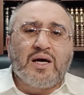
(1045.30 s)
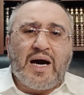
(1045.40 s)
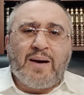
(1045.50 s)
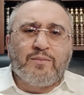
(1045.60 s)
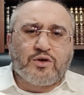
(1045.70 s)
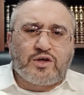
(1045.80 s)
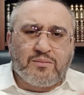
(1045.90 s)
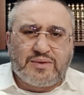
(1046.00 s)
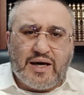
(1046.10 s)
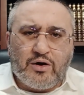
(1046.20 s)
I'm going to
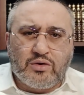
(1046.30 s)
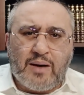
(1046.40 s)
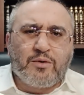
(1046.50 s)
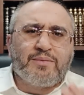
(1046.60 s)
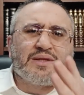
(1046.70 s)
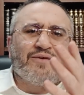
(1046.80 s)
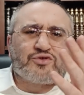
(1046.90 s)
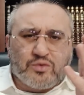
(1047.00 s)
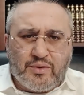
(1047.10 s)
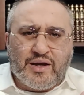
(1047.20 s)
come down, I'm going to be down
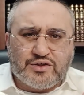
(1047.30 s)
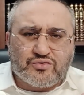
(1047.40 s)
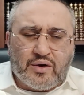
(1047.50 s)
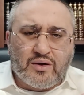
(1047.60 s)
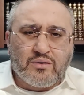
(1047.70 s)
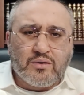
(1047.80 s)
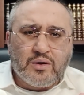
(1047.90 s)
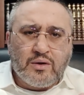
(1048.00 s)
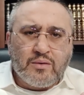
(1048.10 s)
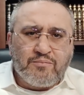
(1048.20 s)
with Shemona Esrei.
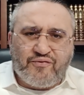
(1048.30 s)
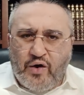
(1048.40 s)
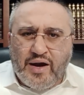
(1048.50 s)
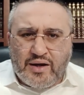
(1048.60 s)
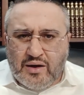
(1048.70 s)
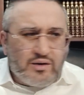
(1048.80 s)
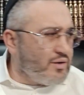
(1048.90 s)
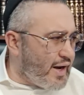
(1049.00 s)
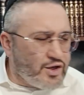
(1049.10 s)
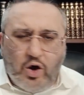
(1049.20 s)
Before
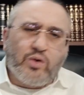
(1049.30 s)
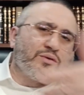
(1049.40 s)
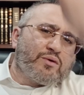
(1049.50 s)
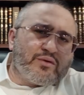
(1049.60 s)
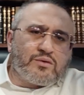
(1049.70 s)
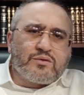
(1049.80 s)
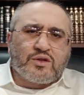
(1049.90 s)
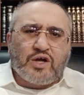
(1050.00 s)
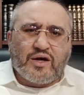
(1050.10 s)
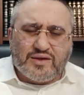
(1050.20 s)
I know it,
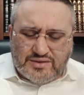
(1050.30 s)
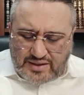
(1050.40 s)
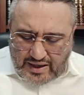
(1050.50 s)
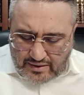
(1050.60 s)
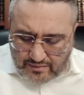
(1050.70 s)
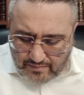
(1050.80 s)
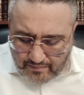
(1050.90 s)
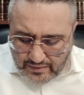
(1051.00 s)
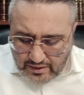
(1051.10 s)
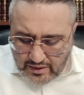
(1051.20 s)
the donkey is gone.
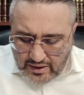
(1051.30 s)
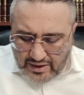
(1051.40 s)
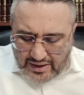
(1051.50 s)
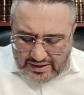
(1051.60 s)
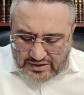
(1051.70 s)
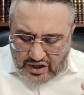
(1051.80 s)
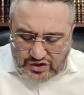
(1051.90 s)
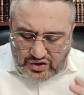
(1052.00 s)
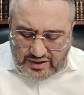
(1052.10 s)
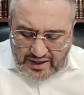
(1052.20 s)
In
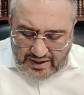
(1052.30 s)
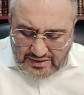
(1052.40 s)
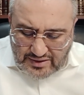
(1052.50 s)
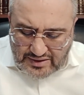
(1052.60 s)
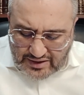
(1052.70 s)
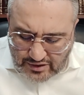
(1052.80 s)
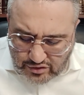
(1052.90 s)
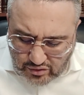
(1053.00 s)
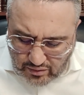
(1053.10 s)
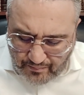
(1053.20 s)
such a case, he
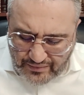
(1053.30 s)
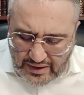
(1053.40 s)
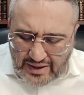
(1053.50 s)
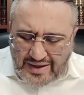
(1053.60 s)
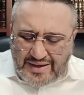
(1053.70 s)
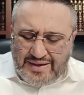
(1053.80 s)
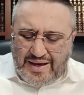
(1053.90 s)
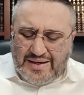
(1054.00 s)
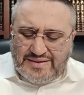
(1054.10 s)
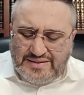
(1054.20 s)
tells you,
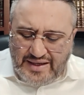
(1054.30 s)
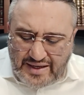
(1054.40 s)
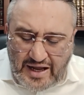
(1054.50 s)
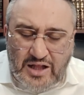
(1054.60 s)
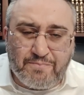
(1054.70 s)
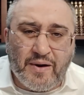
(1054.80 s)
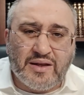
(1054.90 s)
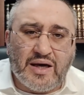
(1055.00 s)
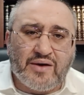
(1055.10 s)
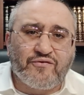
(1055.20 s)
Yachzir et
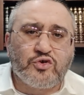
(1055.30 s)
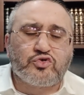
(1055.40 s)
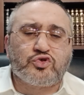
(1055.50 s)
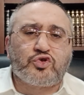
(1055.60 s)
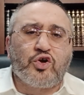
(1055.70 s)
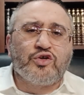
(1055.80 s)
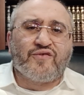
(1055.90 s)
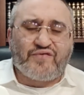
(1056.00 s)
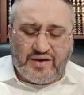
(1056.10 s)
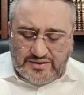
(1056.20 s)
panav, you should turn
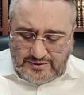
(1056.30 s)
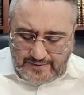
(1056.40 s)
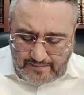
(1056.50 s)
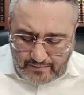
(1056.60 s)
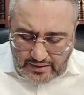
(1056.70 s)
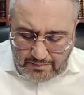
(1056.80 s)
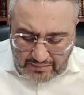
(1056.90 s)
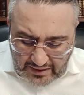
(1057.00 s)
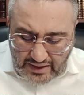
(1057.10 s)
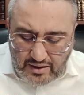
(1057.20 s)
your face.
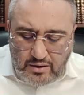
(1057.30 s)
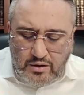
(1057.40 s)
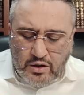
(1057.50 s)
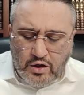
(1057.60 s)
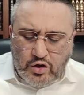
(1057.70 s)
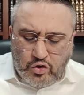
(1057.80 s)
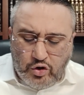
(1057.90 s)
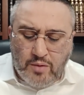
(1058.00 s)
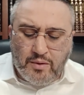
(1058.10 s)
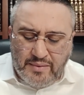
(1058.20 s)
Meaning,
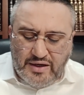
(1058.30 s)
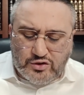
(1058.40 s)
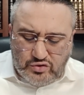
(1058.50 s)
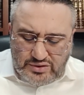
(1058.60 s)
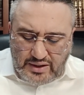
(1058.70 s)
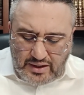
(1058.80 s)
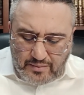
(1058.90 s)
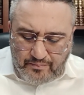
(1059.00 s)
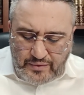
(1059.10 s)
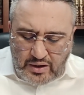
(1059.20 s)
kolomer, meaning to say,